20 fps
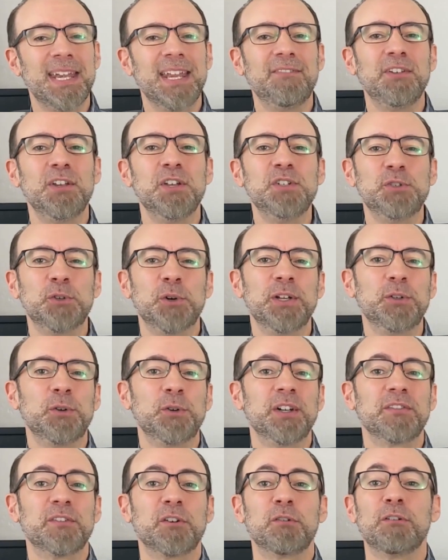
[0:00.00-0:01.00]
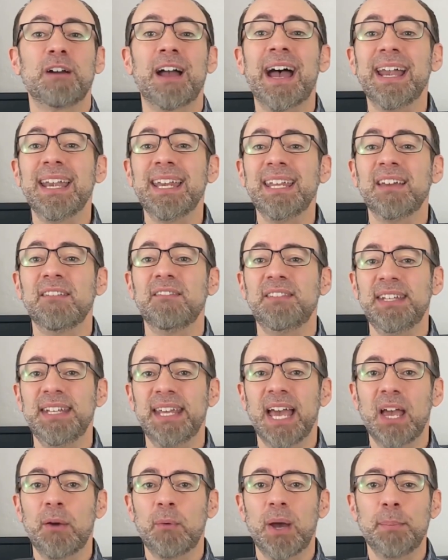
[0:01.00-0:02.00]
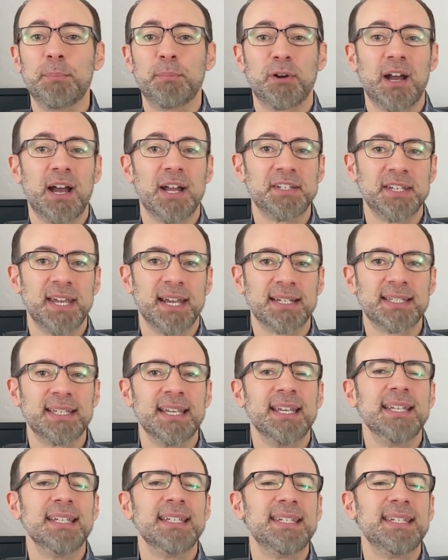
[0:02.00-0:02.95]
And if you enjoyed doing a variety of DIY projects,